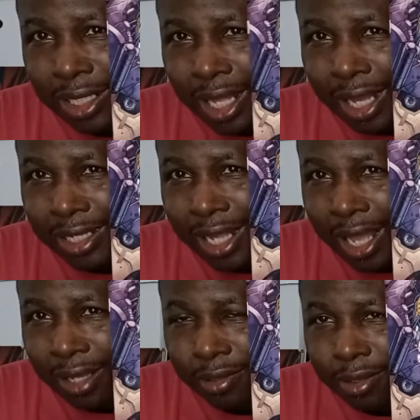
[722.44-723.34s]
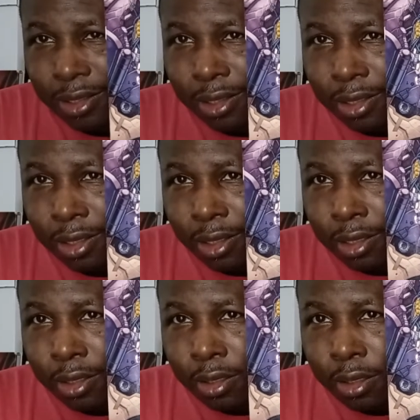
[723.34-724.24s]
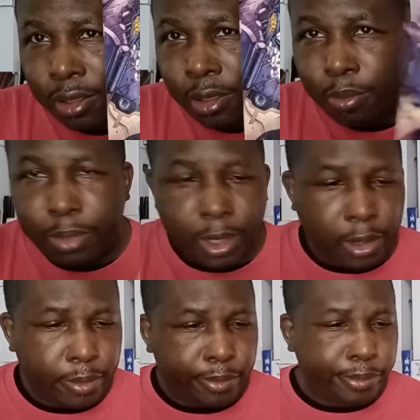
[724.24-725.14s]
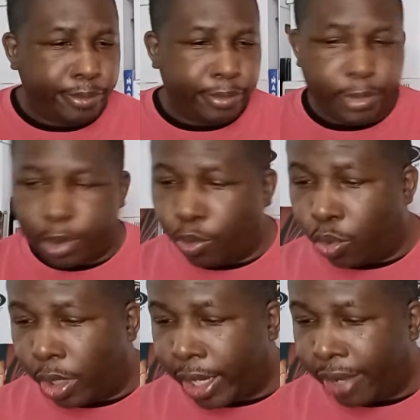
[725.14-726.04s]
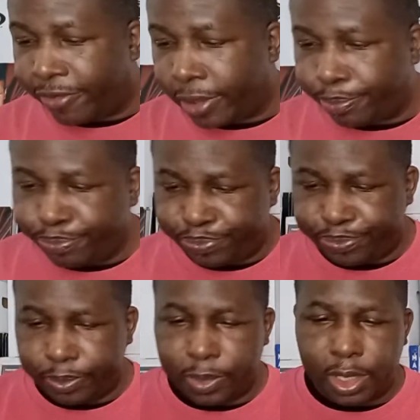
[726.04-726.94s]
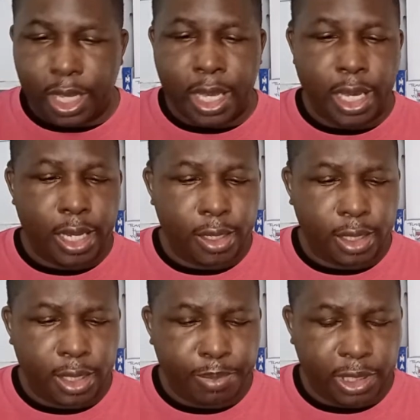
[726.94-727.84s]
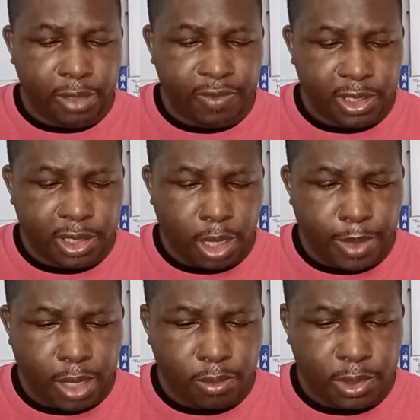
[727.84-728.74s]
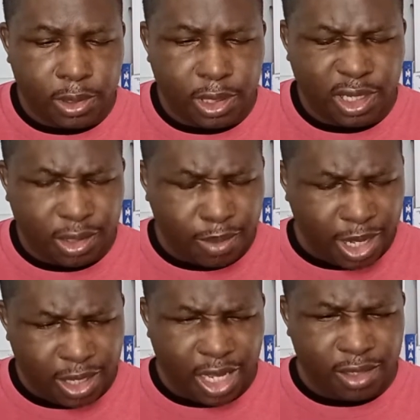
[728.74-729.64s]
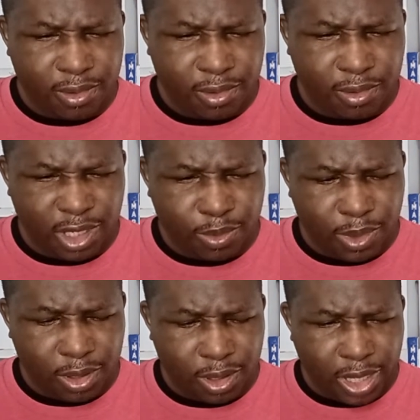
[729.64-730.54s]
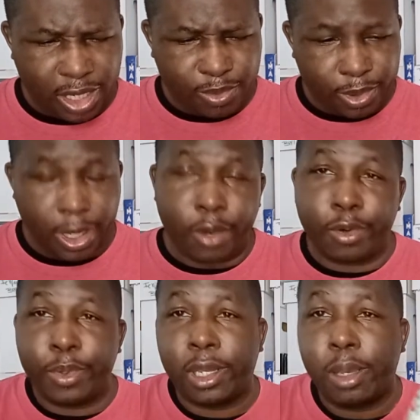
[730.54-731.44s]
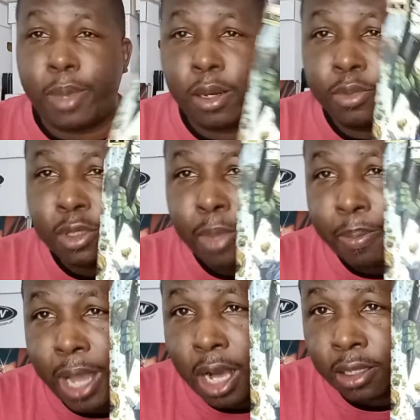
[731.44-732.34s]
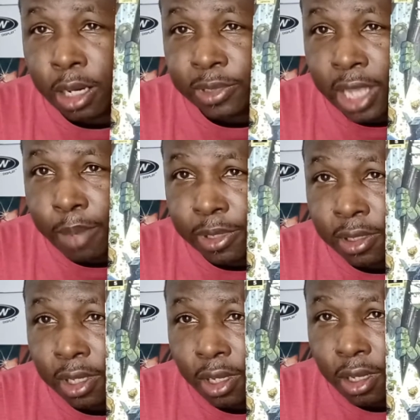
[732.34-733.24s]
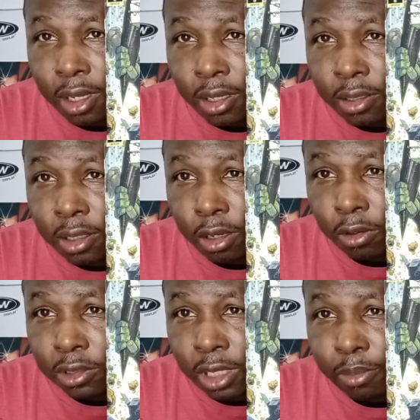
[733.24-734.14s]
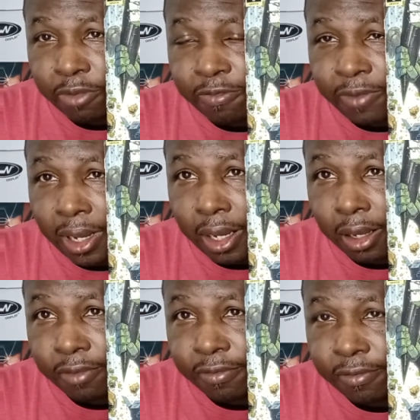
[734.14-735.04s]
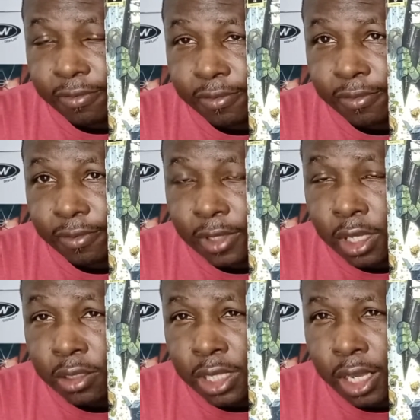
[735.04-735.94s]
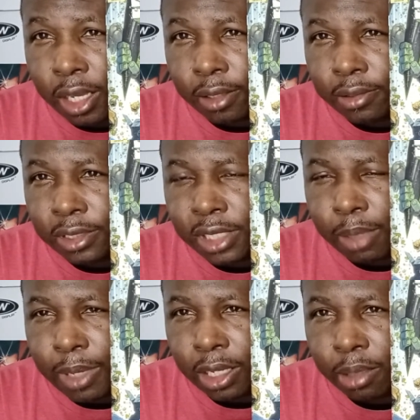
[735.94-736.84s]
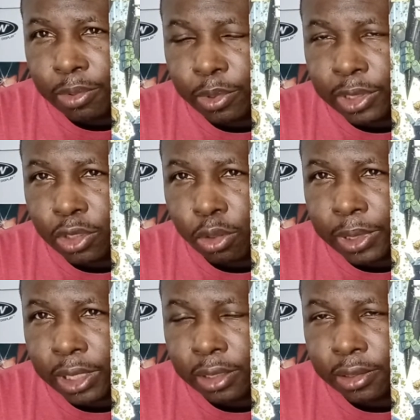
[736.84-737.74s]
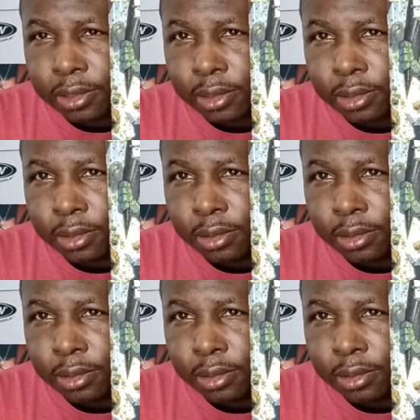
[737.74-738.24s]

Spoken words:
like that, but whatever. And I believe this came out. Did this come out this week or last week? I don't know when it came out. It was in my pile and I was happy. Hulk number 5. Yeah, this came out a couple of weeks ago because